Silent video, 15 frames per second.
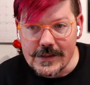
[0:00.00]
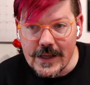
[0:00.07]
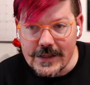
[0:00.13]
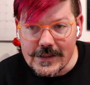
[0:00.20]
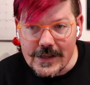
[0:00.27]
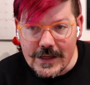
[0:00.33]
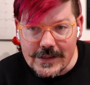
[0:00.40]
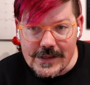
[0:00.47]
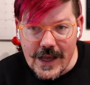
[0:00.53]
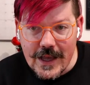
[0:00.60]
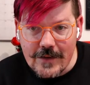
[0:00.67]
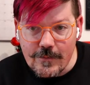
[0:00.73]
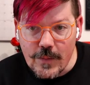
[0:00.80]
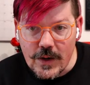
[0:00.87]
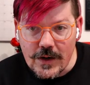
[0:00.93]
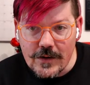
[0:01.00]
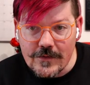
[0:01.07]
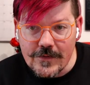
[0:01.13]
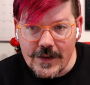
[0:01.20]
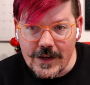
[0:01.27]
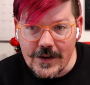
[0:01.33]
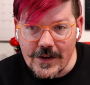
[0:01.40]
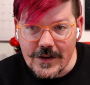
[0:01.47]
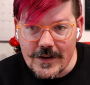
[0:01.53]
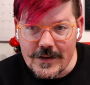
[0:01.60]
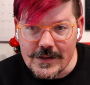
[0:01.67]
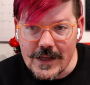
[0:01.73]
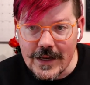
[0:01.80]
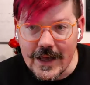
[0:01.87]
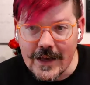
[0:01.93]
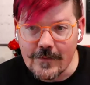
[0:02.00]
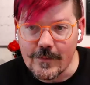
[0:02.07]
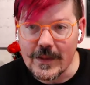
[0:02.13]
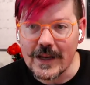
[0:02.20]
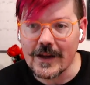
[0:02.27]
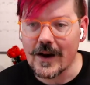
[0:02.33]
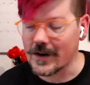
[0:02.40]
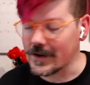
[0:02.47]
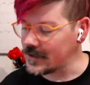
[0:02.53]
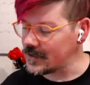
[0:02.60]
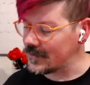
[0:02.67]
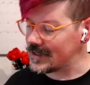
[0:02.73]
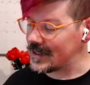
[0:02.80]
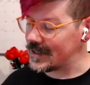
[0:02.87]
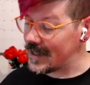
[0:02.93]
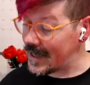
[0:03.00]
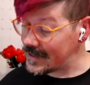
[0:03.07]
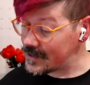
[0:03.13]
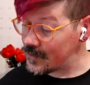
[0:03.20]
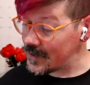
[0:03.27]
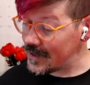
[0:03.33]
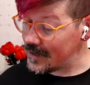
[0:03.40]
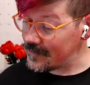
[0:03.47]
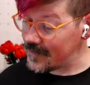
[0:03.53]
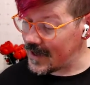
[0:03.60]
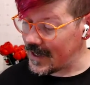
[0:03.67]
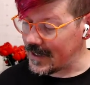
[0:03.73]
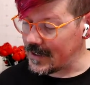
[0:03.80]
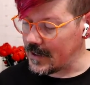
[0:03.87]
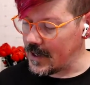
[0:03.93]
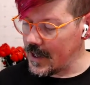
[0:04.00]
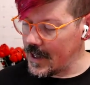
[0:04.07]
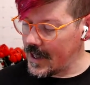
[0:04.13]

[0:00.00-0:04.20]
That's nice. I have bird feeders and have many cardinals visit. That's really fun.